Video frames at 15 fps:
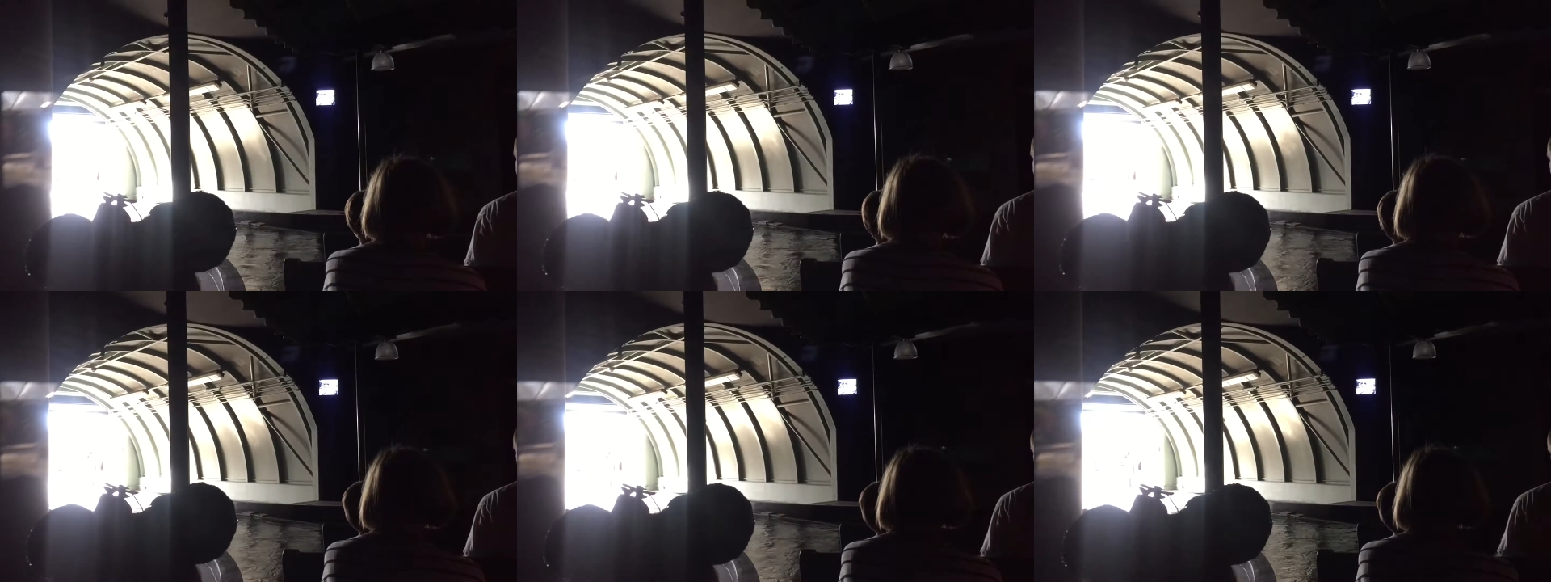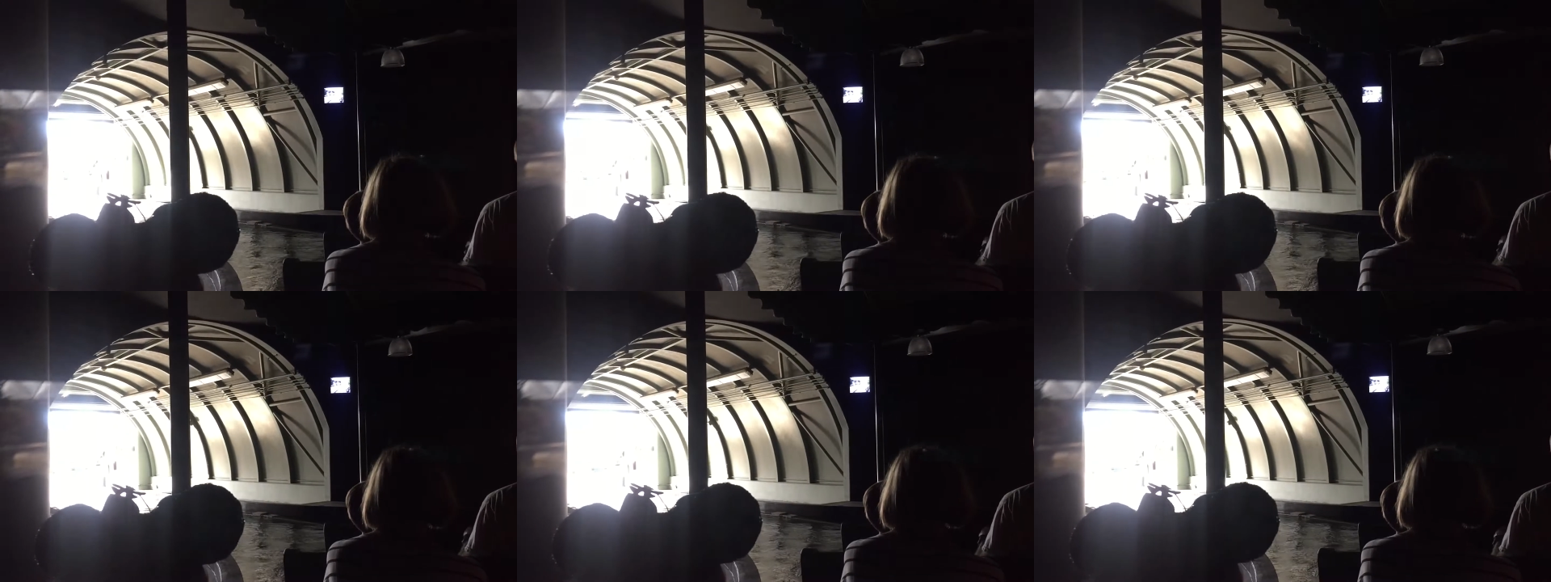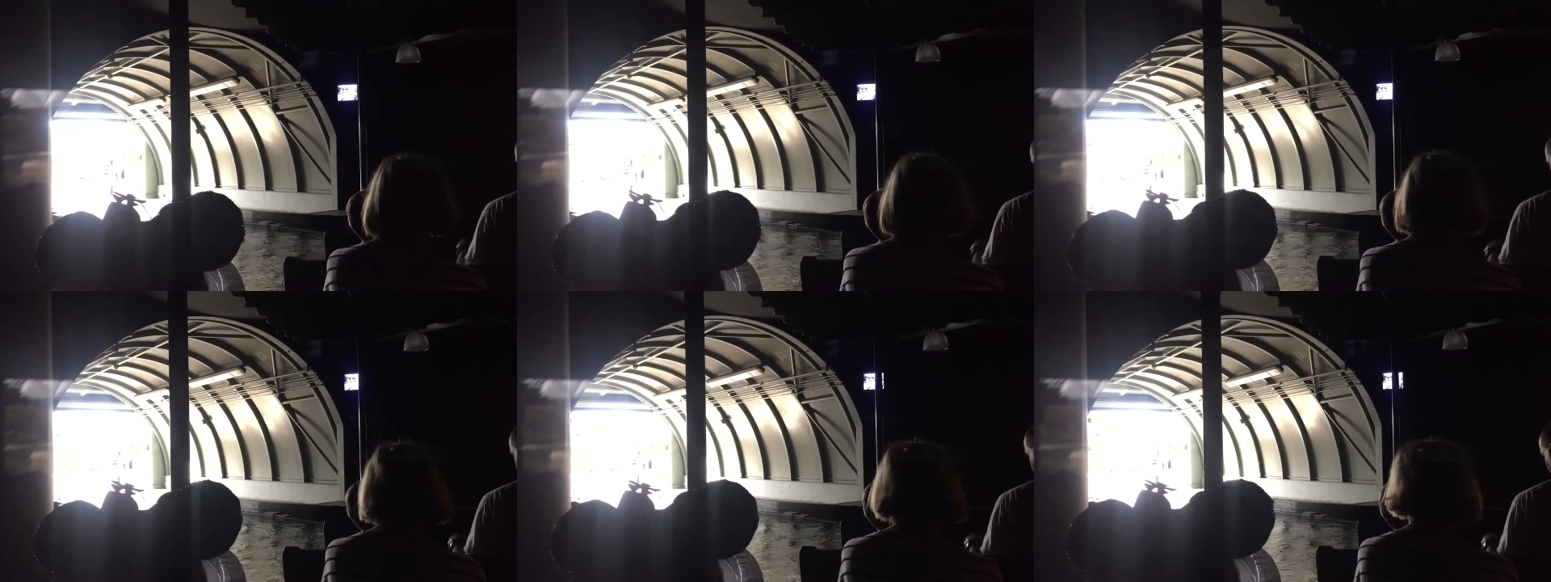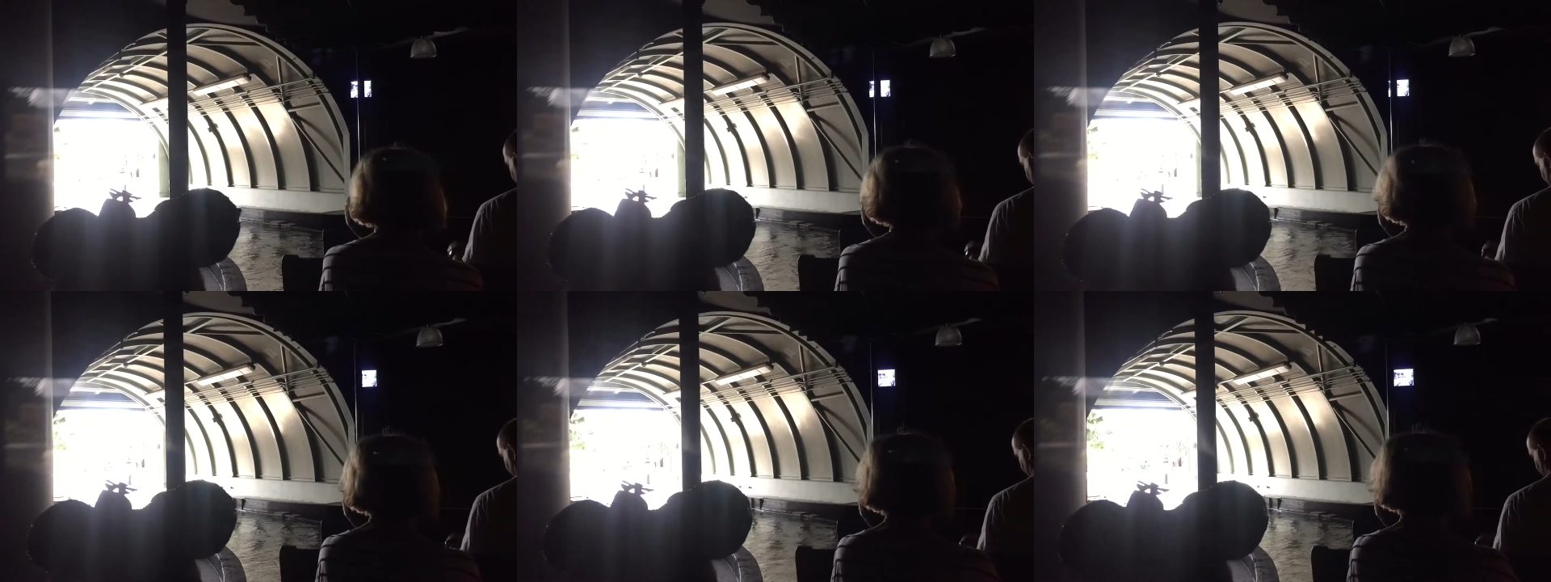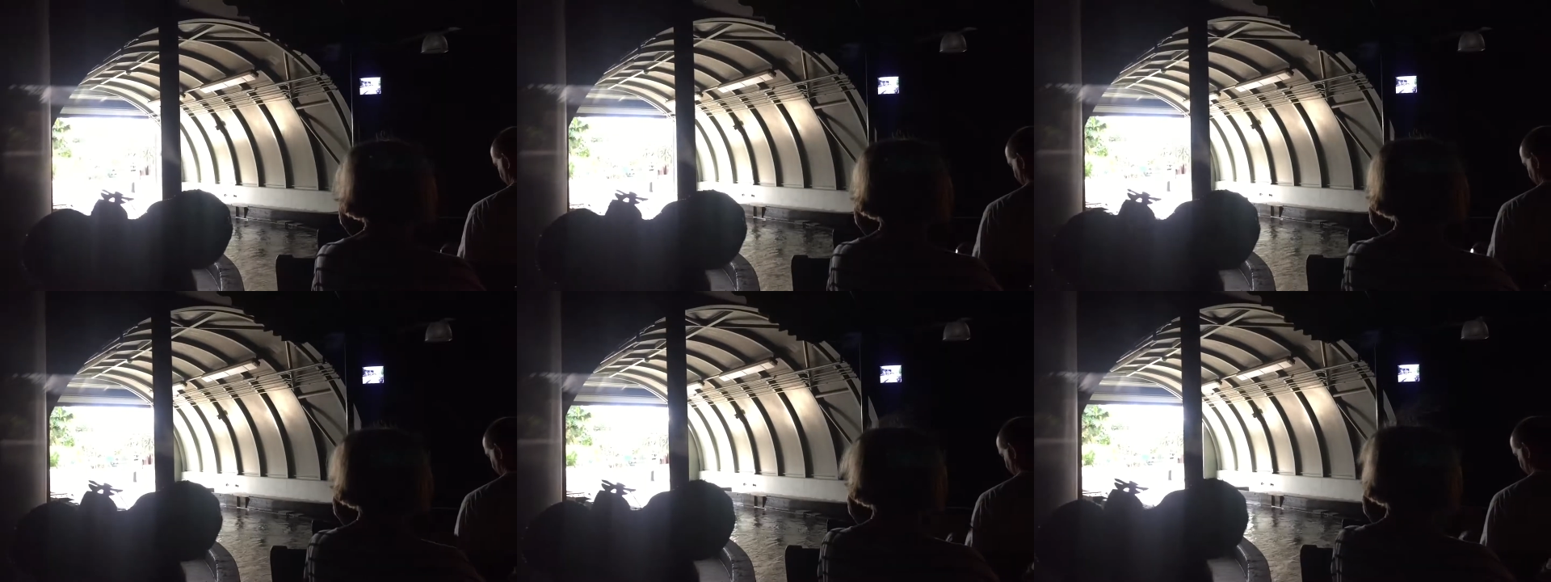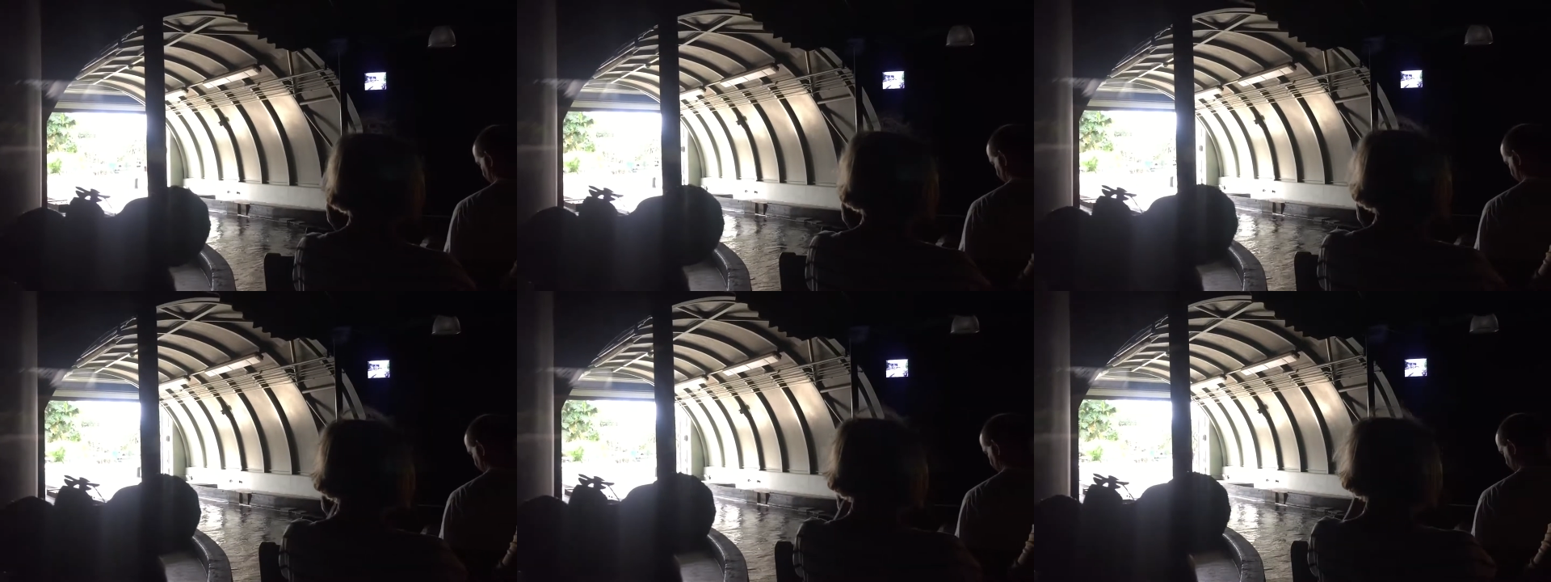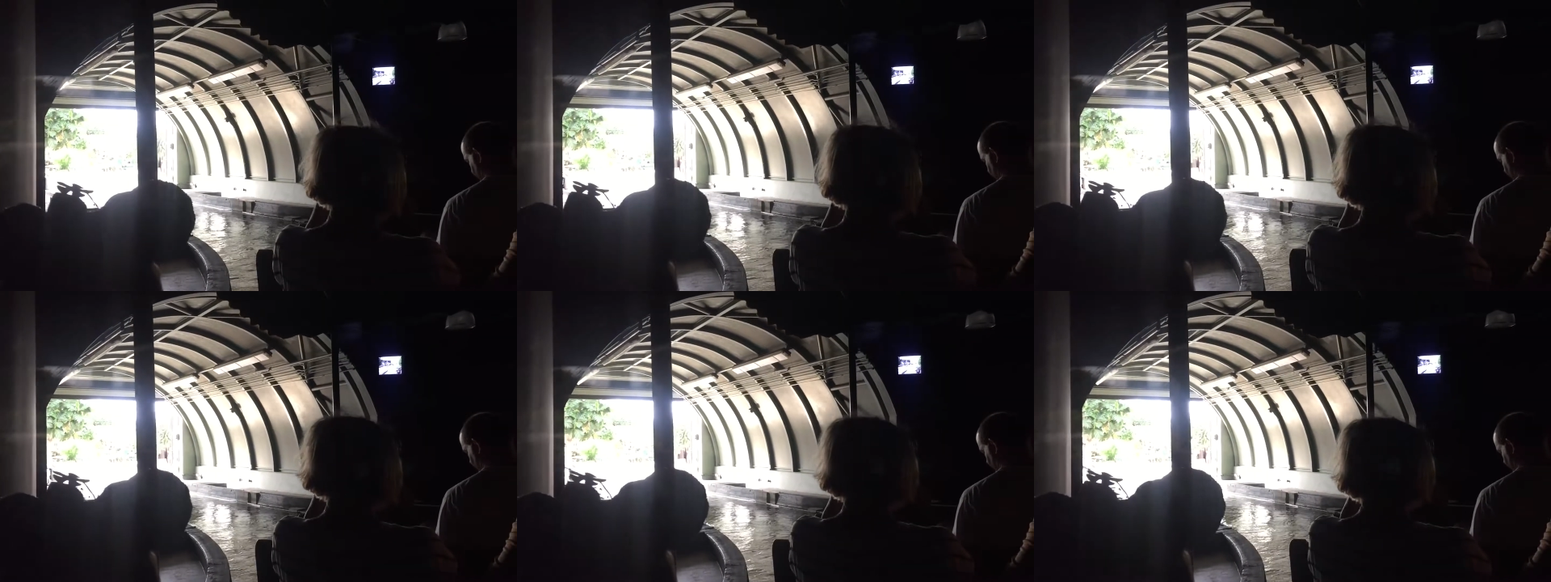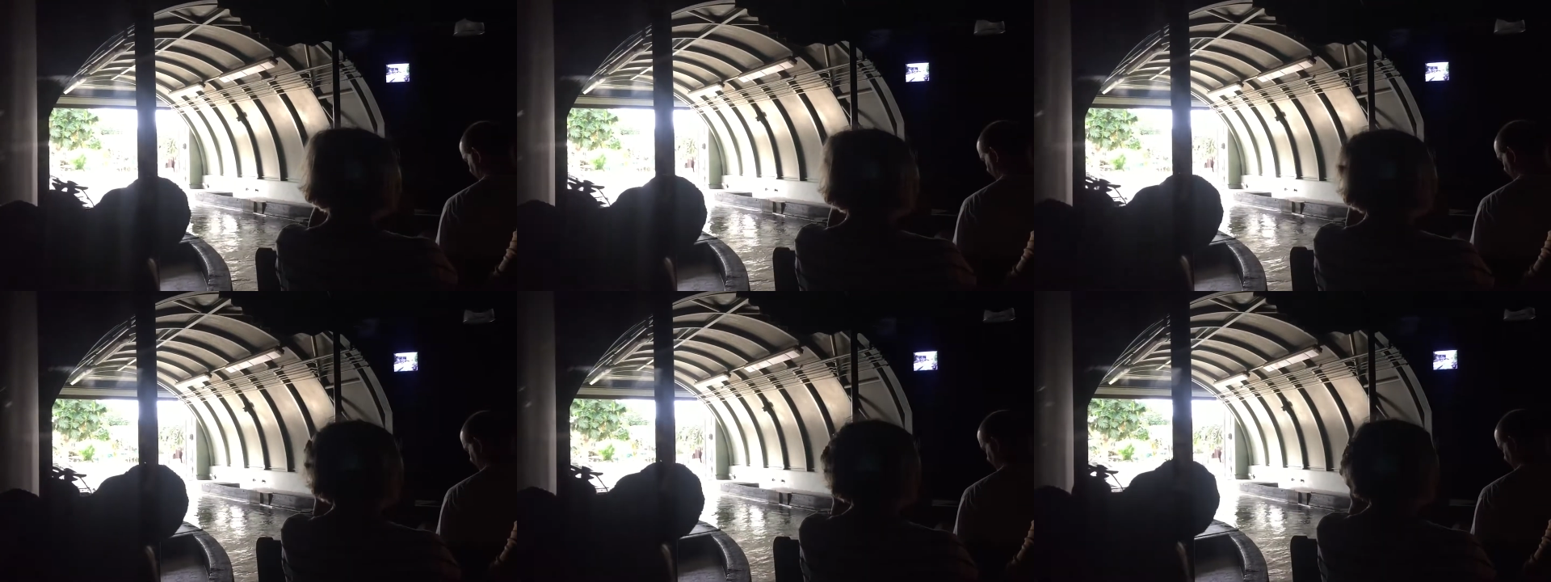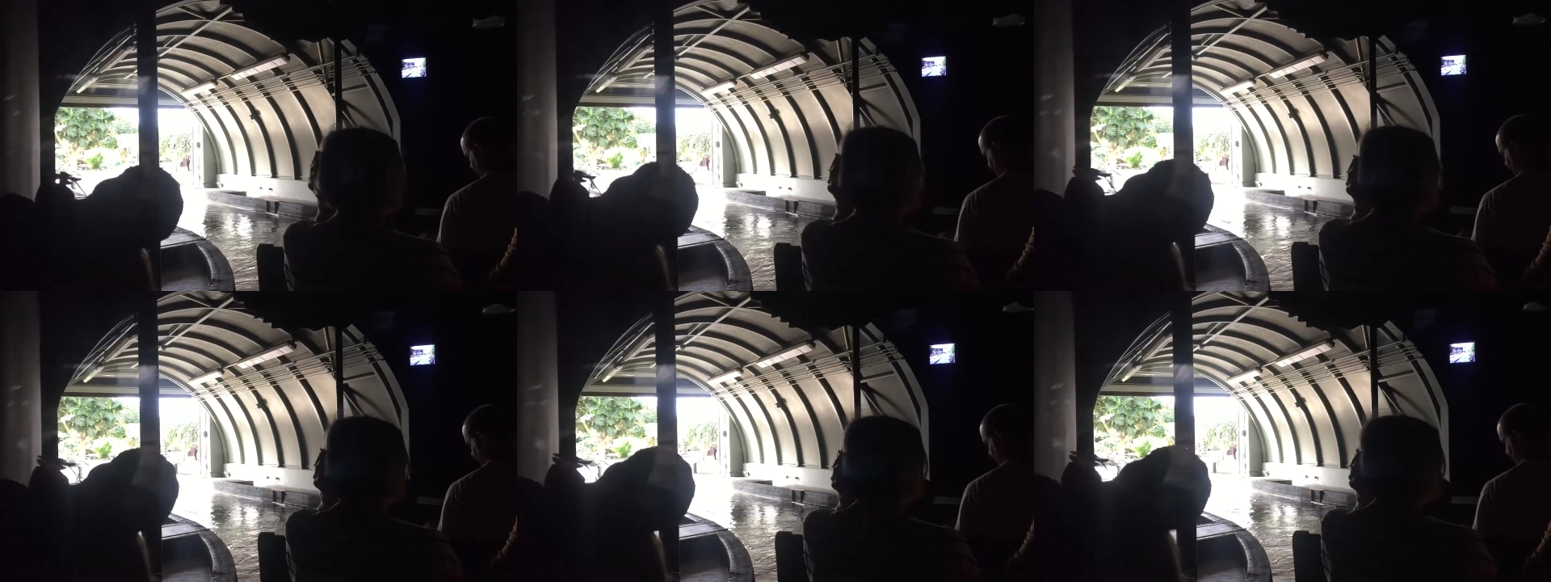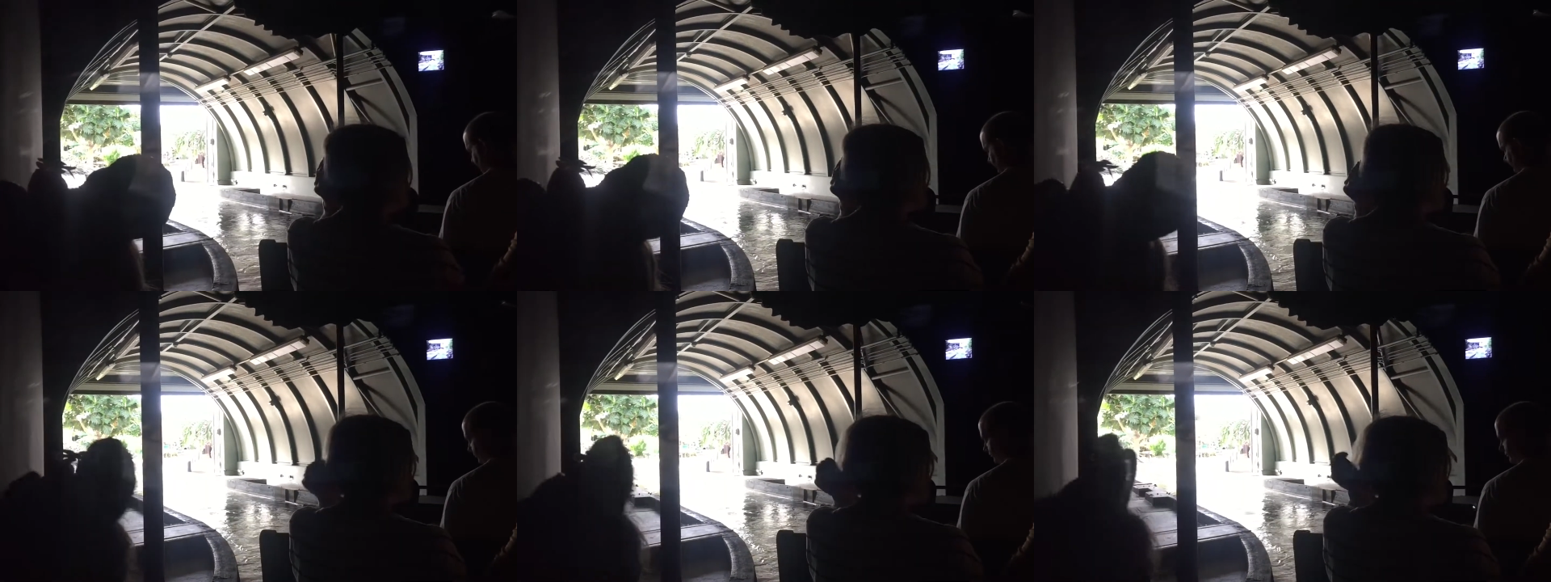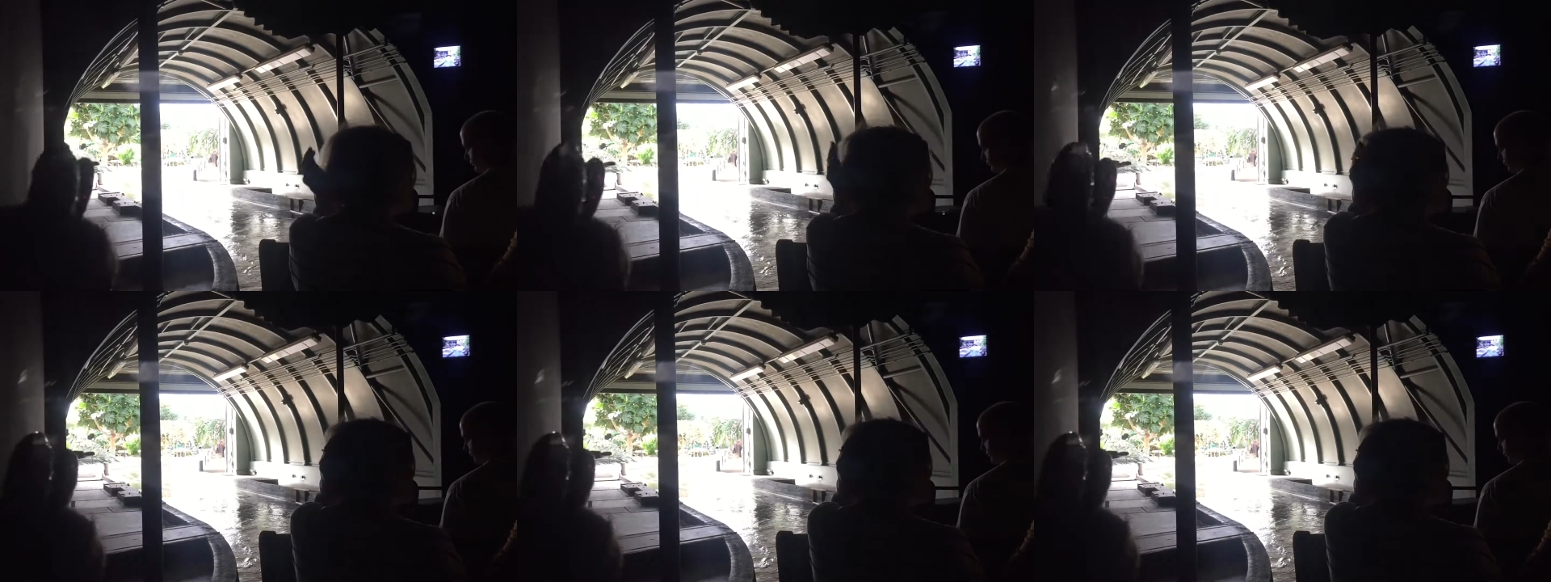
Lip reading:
Nobody's mouth can be seen.